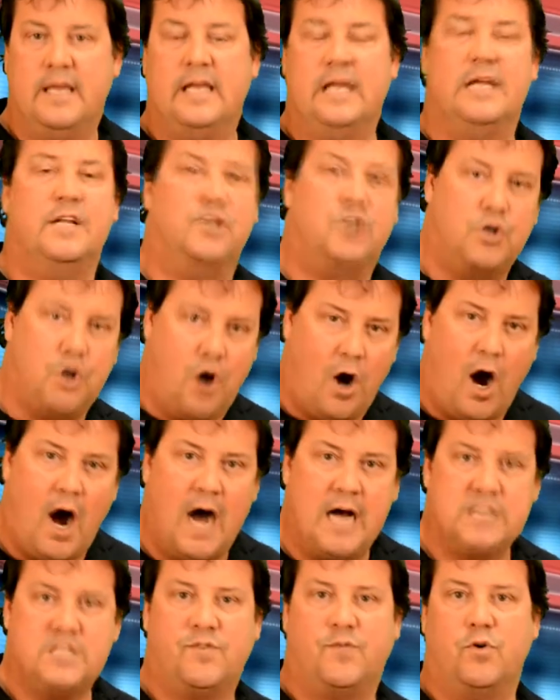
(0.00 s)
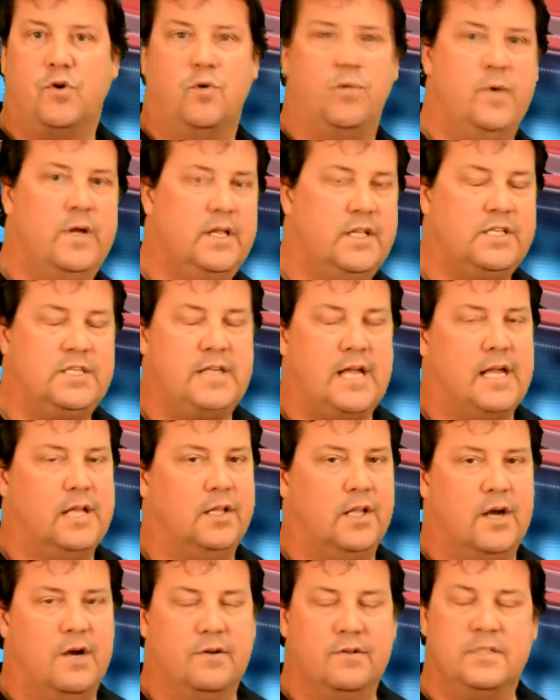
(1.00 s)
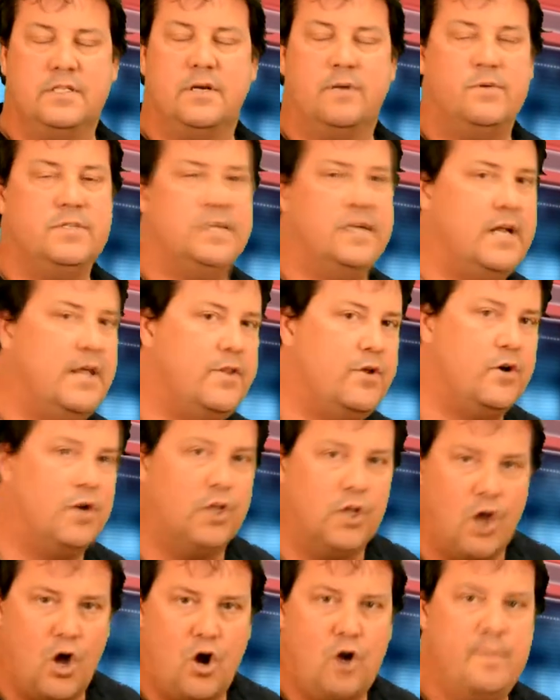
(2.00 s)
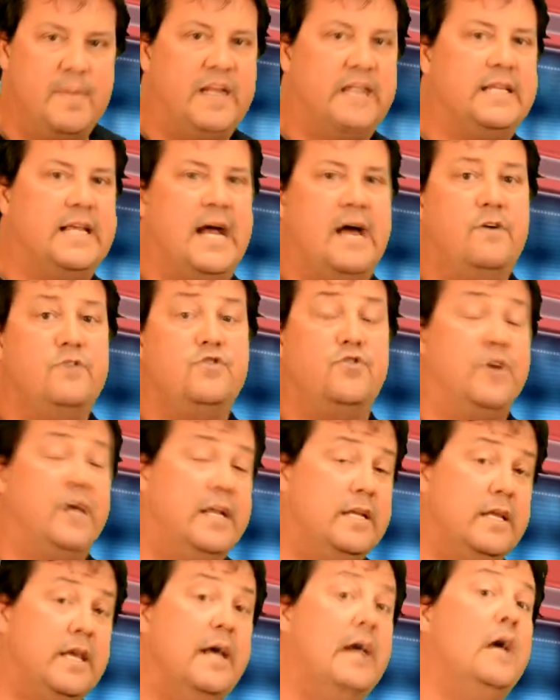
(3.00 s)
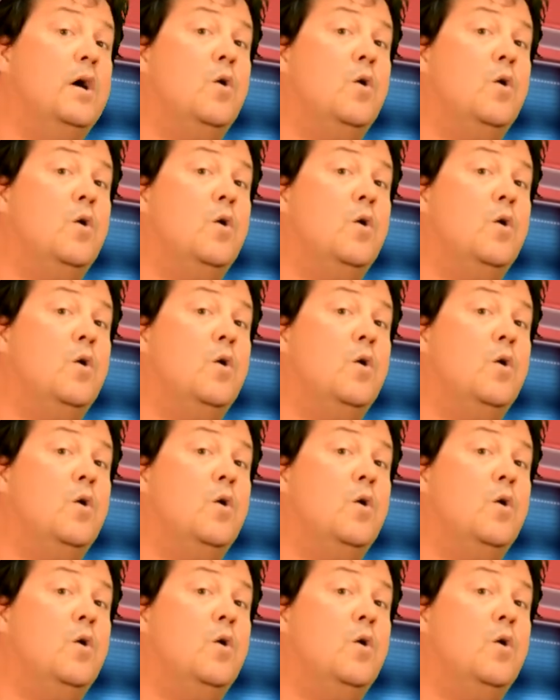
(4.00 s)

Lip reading: in cost for a real estate loan. So it was another alarming downtrend.